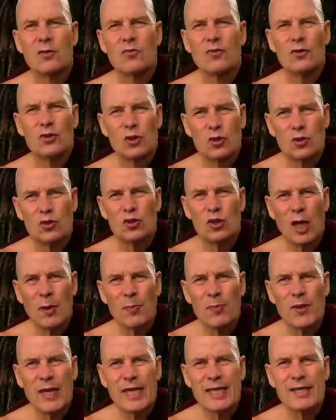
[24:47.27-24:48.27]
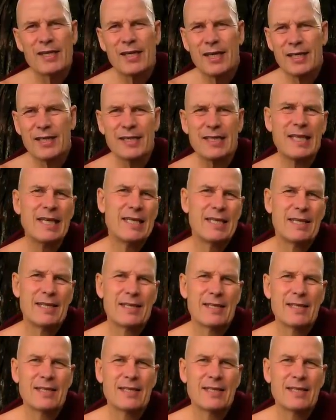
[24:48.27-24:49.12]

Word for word: if we should stop that, cut that,